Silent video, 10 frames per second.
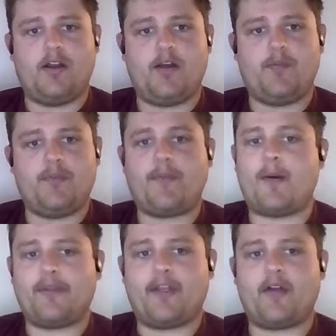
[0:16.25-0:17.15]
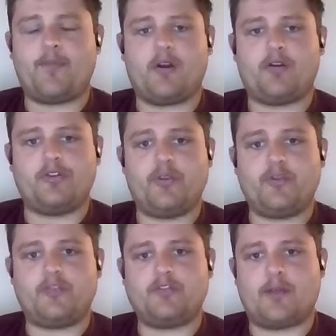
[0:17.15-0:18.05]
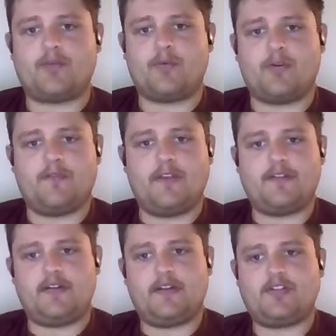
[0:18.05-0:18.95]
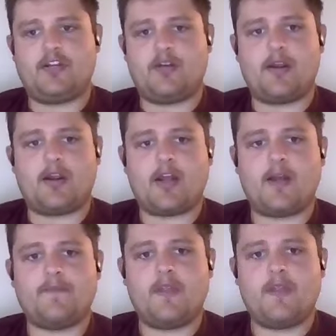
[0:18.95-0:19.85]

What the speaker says: the public health model used in chapter one, facing addiction in America?